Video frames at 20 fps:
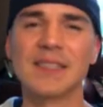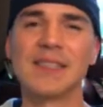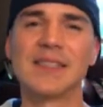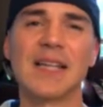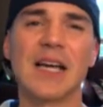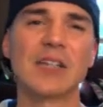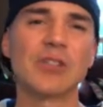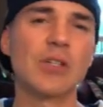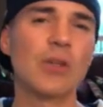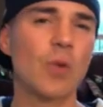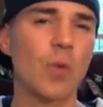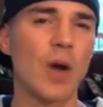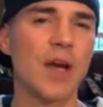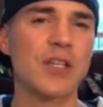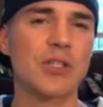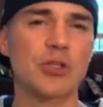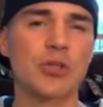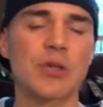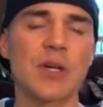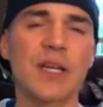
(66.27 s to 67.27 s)
It's actually
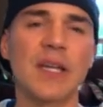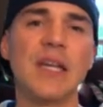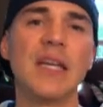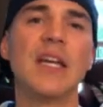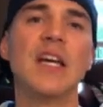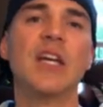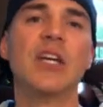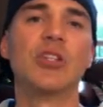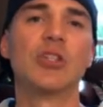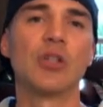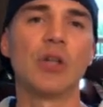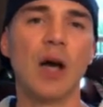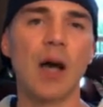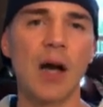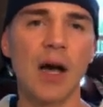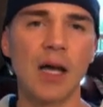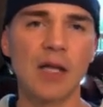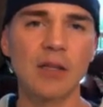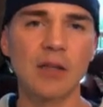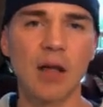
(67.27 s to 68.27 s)
quite tricky to
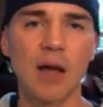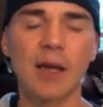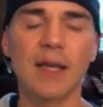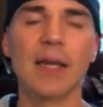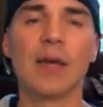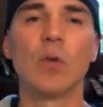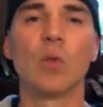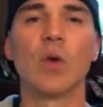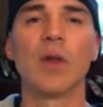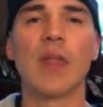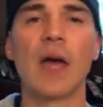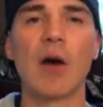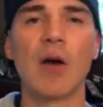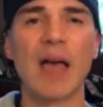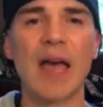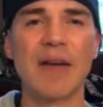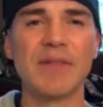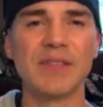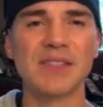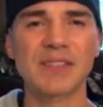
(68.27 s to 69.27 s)
unlock it without
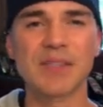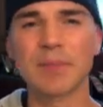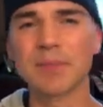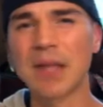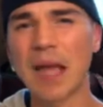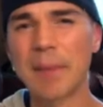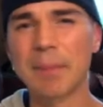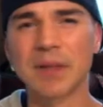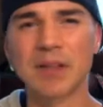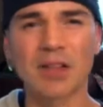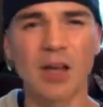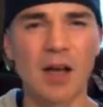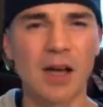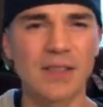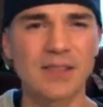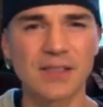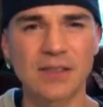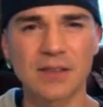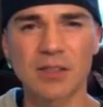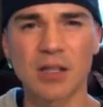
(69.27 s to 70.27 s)
having some type of
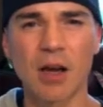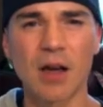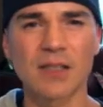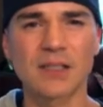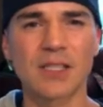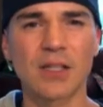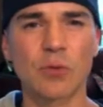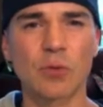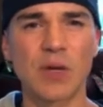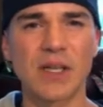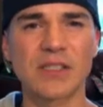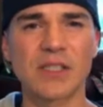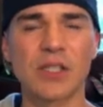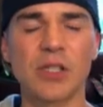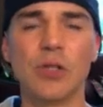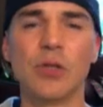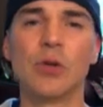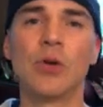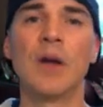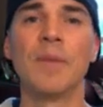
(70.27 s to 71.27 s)
to toxic
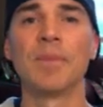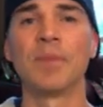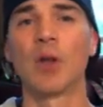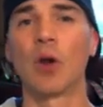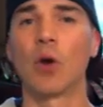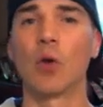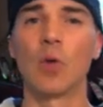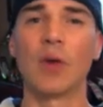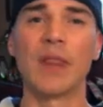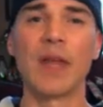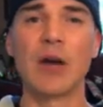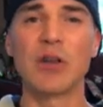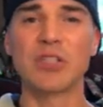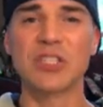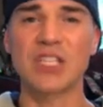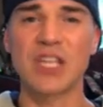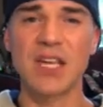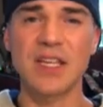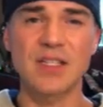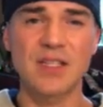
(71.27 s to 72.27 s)
residue or without
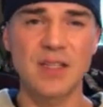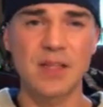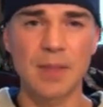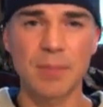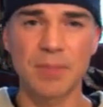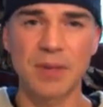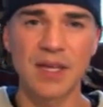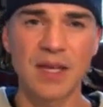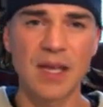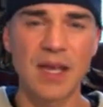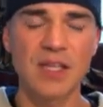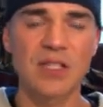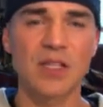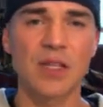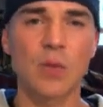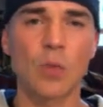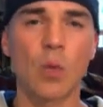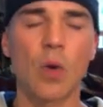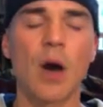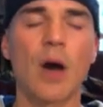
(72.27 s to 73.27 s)
changing the pH of
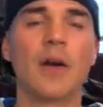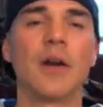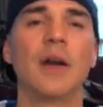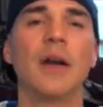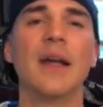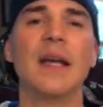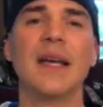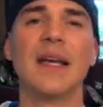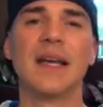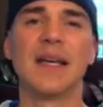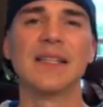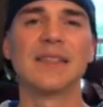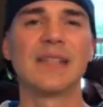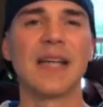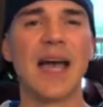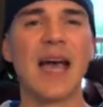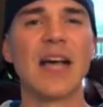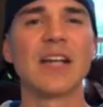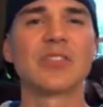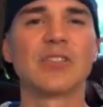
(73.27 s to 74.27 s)
the water. It's
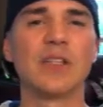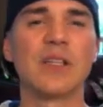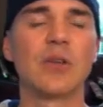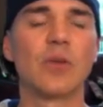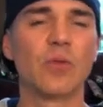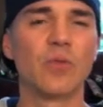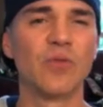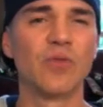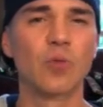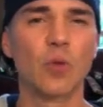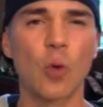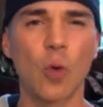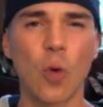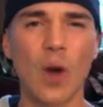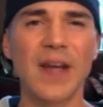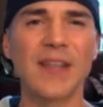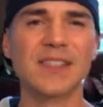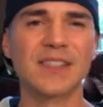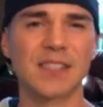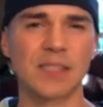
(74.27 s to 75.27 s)
actually
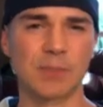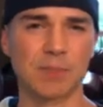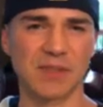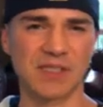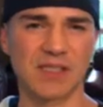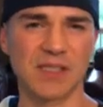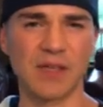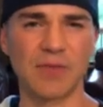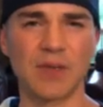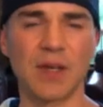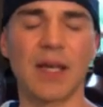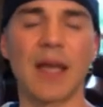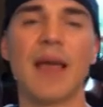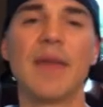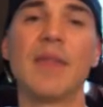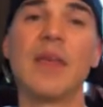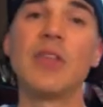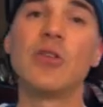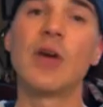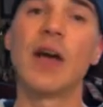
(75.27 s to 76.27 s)
quite specific.
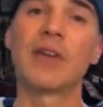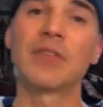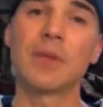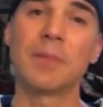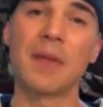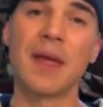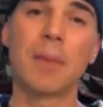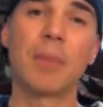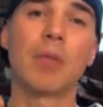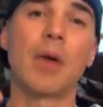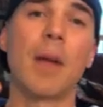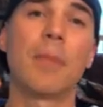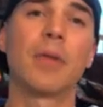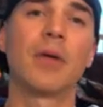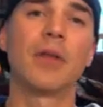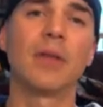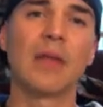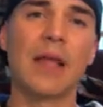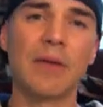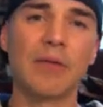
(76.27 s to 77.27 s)
And then you have to make
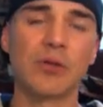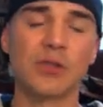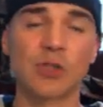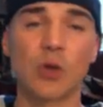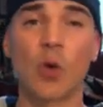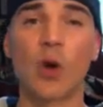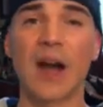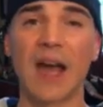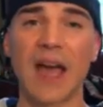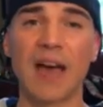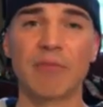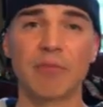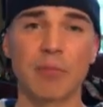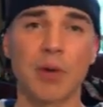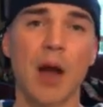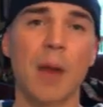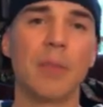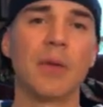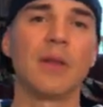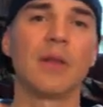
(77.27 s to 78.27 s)
proper levels or have
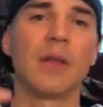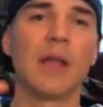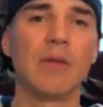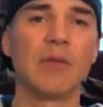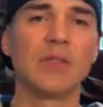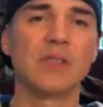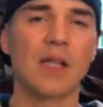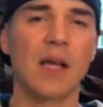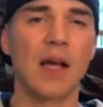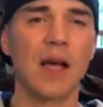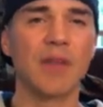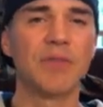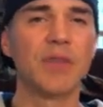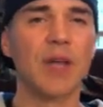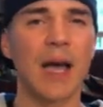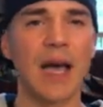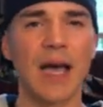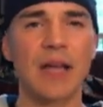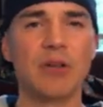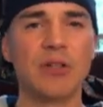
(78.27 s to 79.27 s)
proper levels of
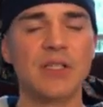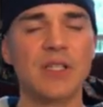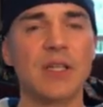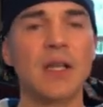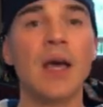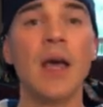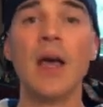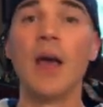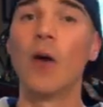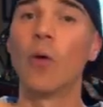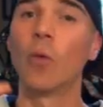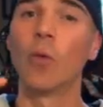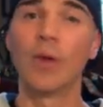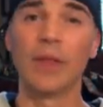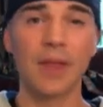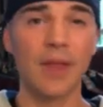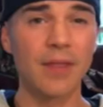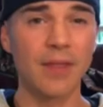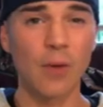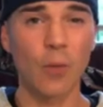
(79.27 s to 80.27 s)
the hydrogen
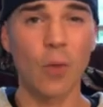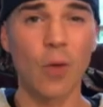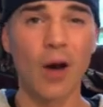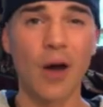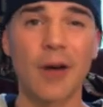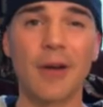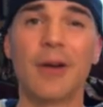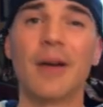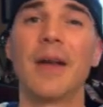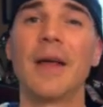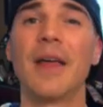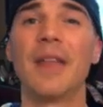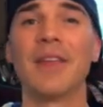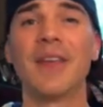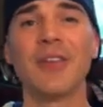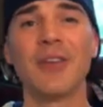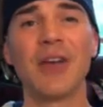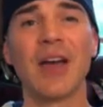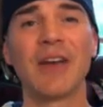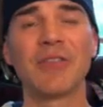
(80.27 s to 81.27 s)
within the water. And
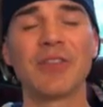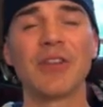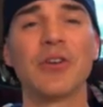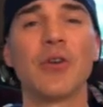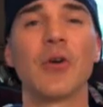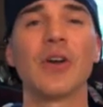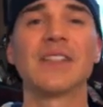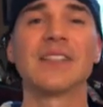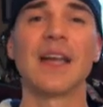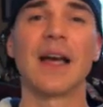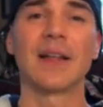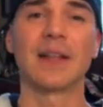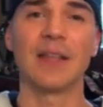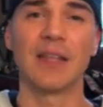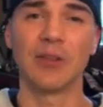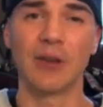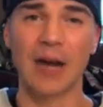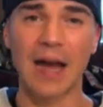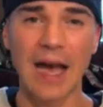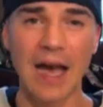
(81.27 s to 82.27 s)
then you have to know
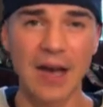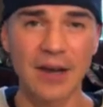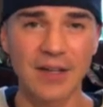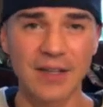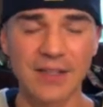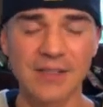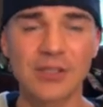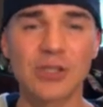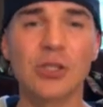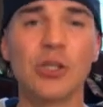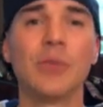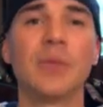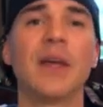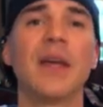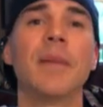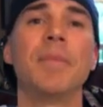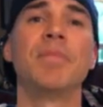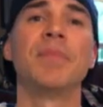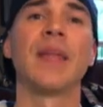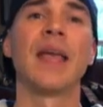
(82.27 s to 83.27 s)
exactly either how to consume
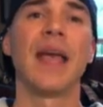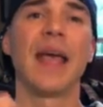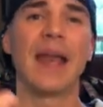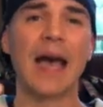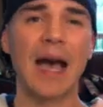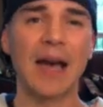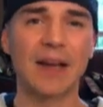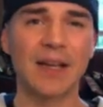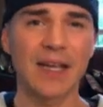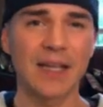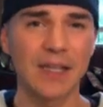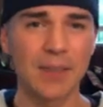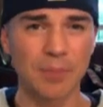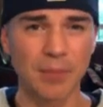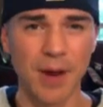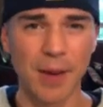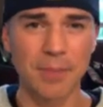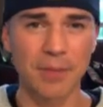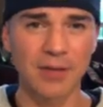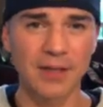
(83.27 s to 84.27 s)
it and how to get the
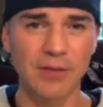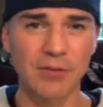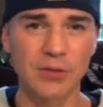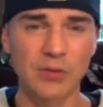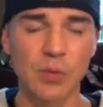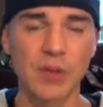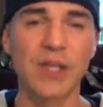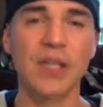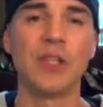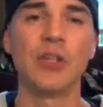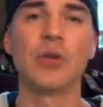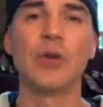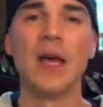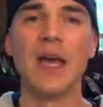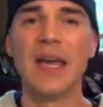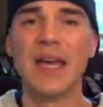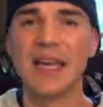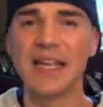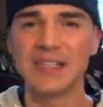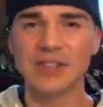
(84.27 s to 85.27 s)
proper levels within you.
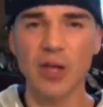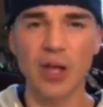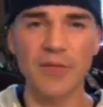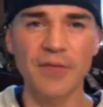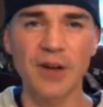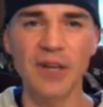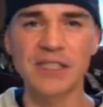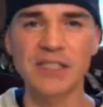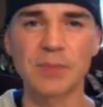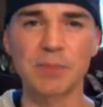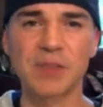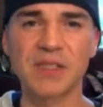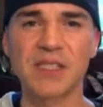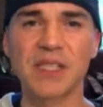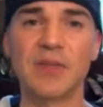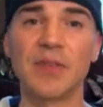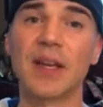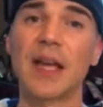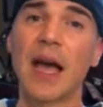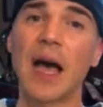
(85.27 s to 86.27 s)
It's all very
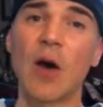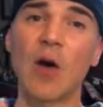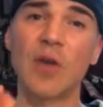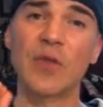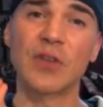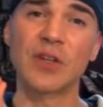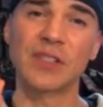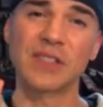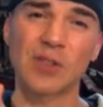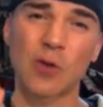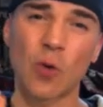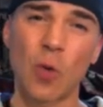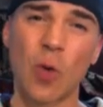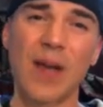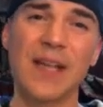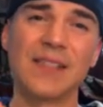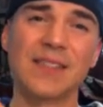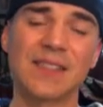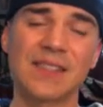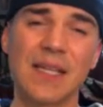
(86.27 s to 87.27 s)
specific. However, it's
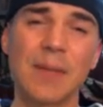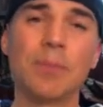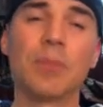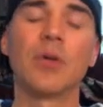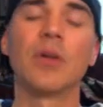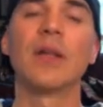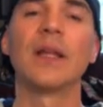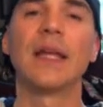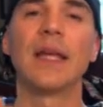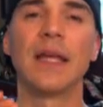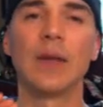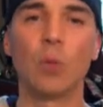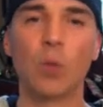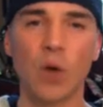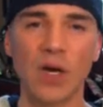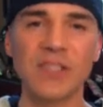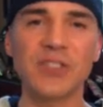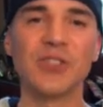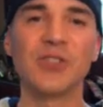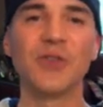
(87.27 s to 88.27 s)
quite simple
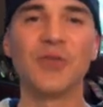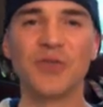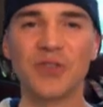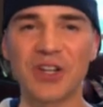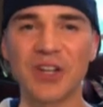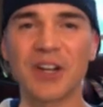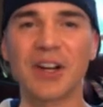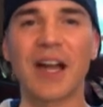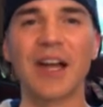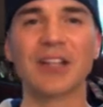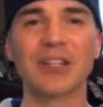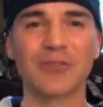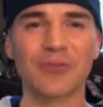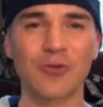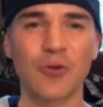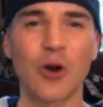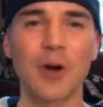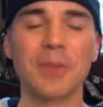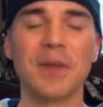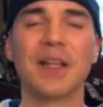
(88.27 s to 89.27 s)
once you figured out the
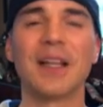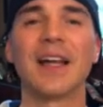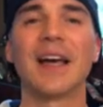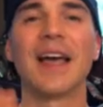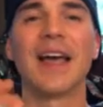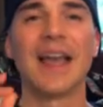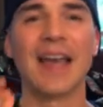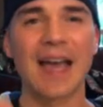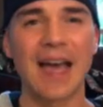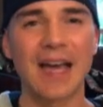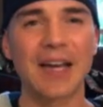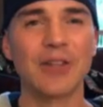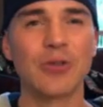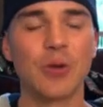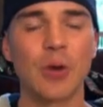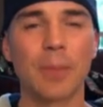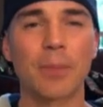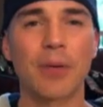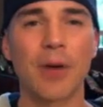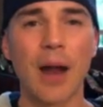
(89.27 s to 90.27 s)
formula and how to
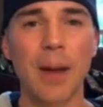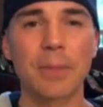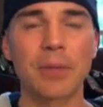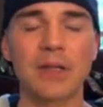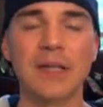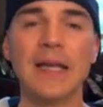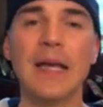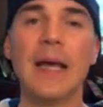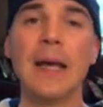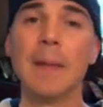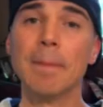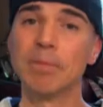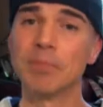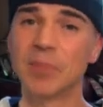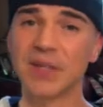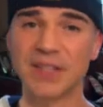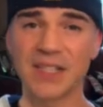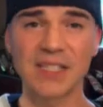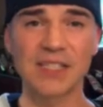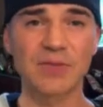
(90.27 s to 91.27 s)
do it properly.
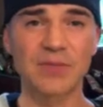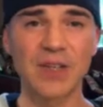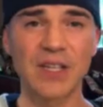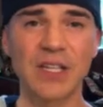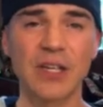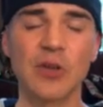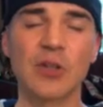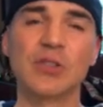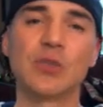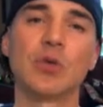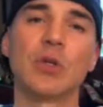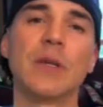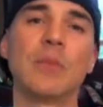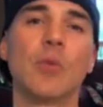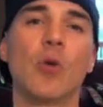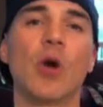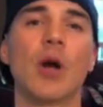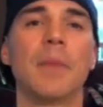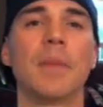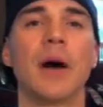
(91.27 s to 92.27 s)
But this video is really
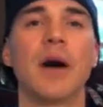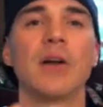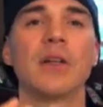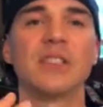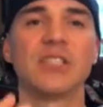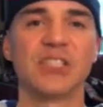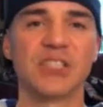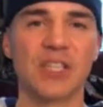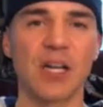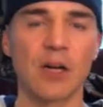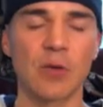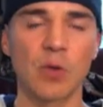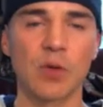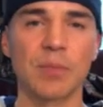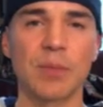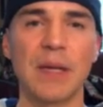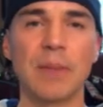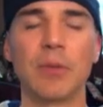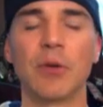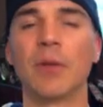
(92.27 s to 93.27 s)
more about sharing
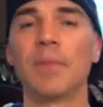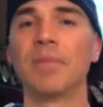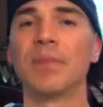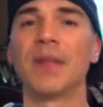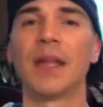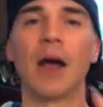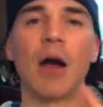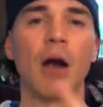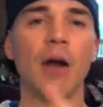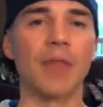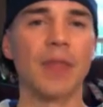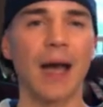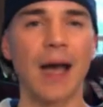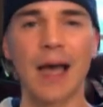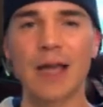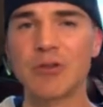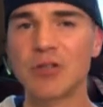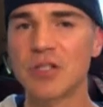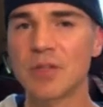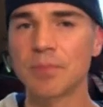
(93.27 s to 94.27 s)
with people. Are the
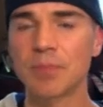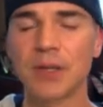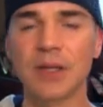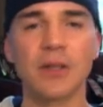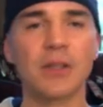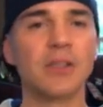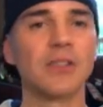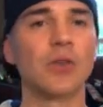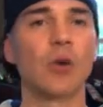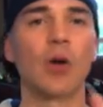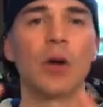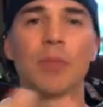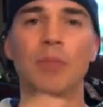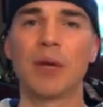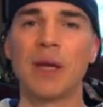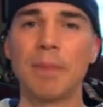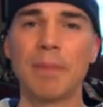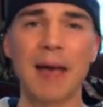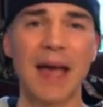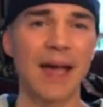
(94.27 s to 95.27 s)
hydrogen pills or
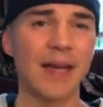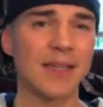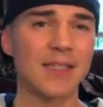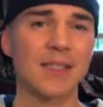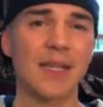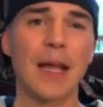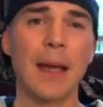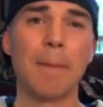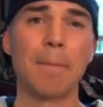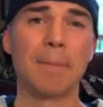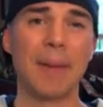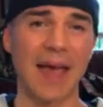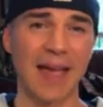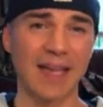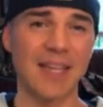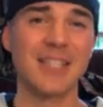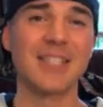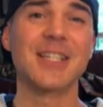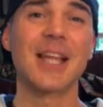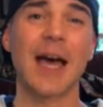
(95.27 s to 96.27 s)
prepackaged
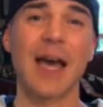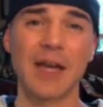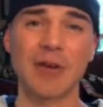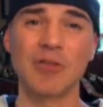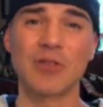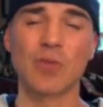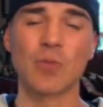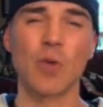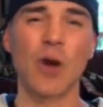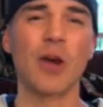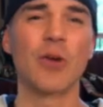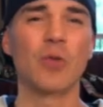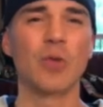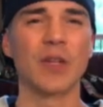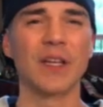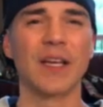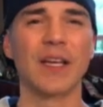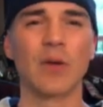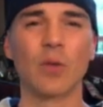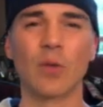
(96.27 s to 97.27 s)
packaged hydrogen water
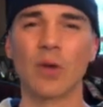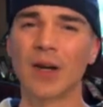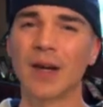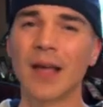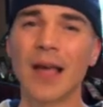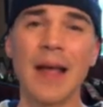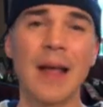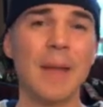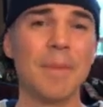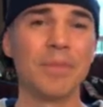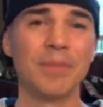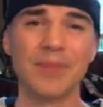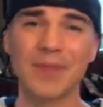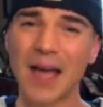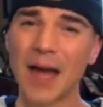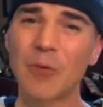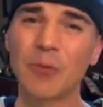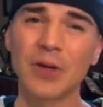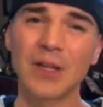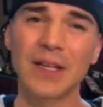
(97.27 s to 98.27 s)
really gonna work?
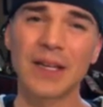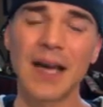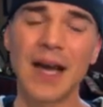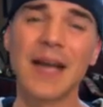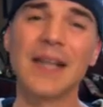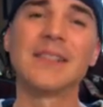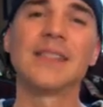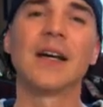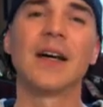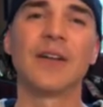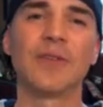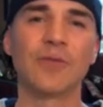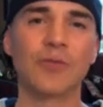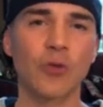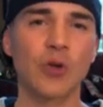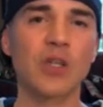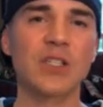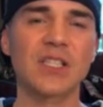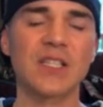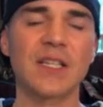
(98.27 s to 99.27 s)
Not really, guys.
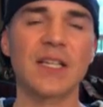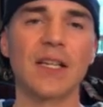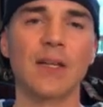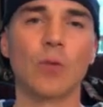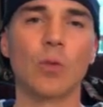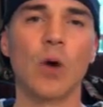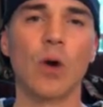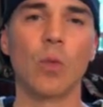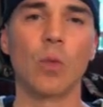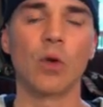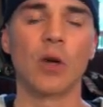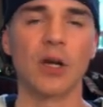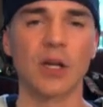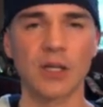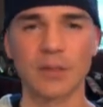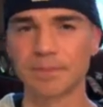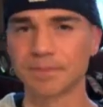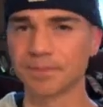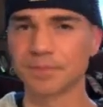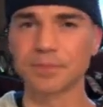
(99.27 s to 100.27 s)
Unfortunately, it won't
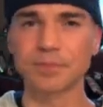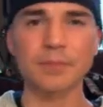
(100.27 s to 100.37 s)
work.